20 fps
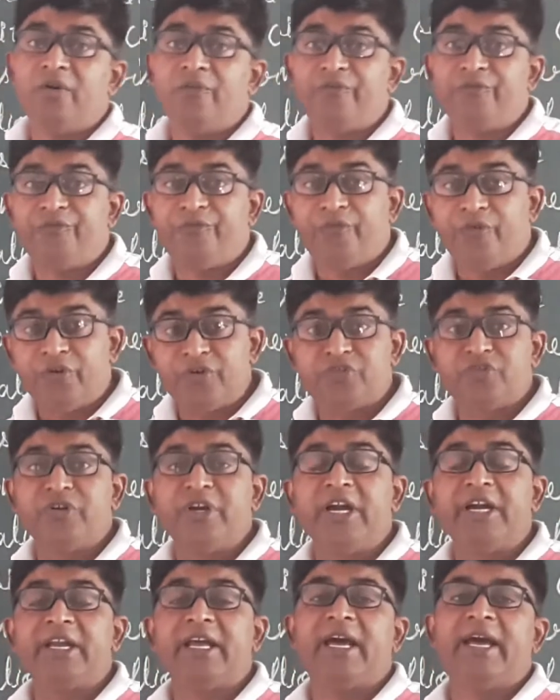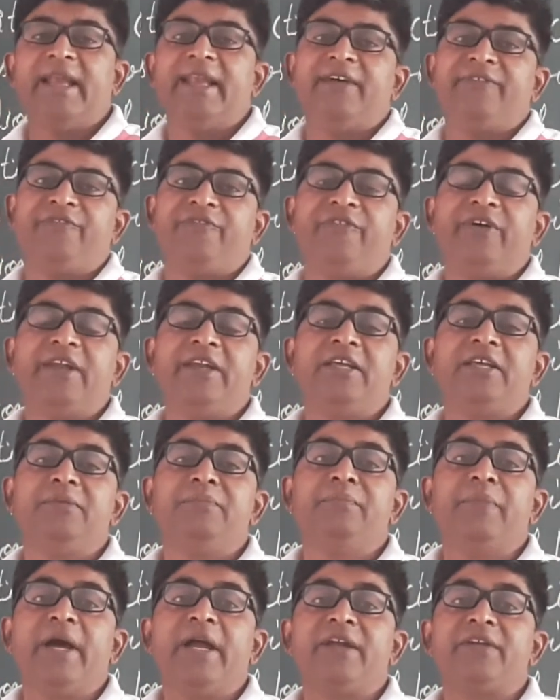fortunate enough when he
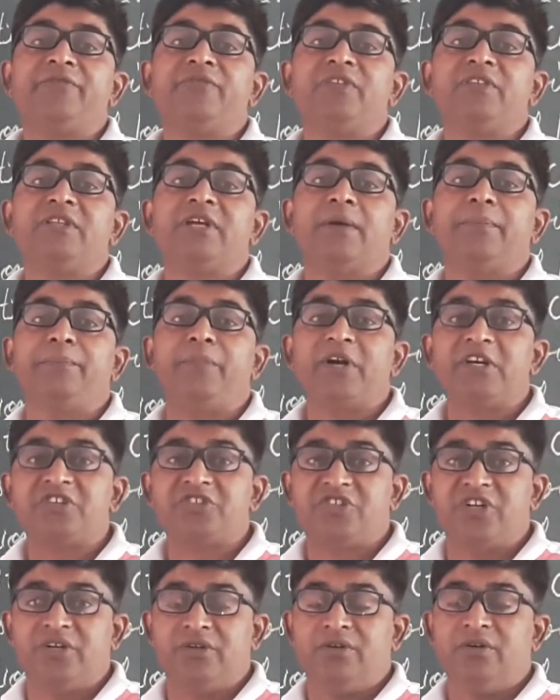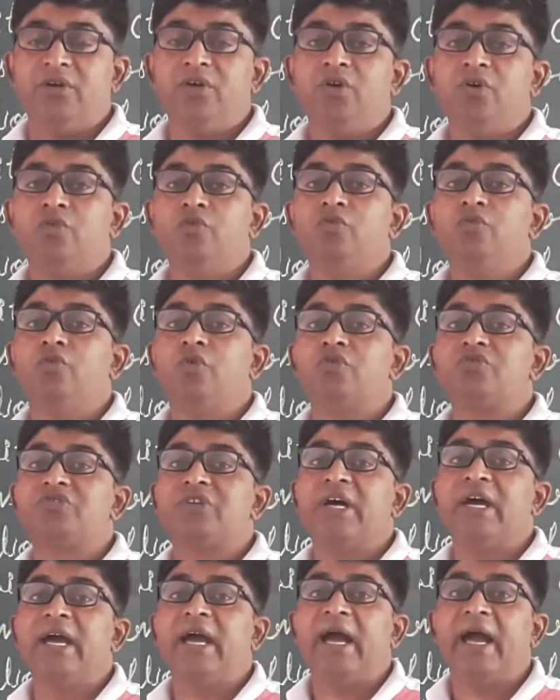met with the person who was
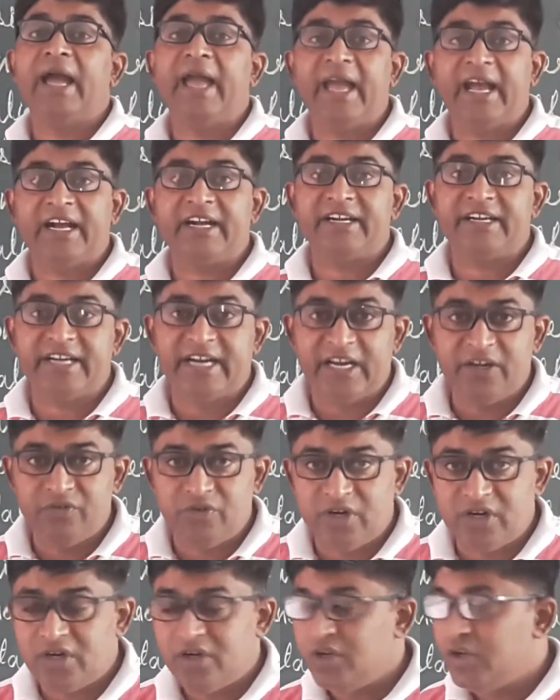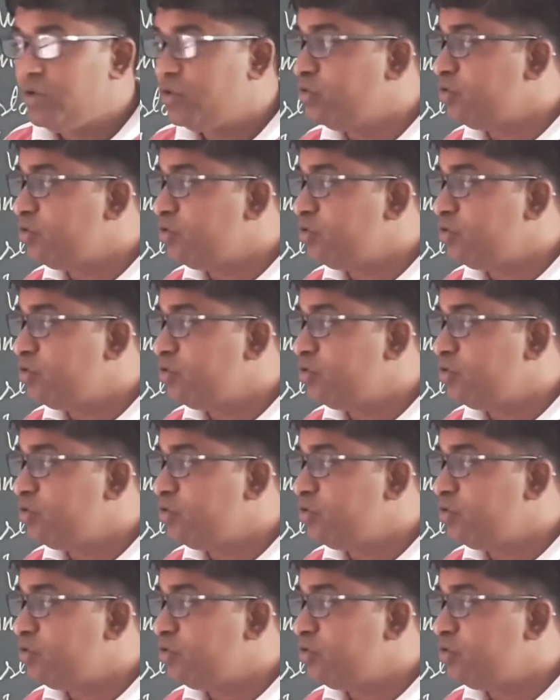a hack driver,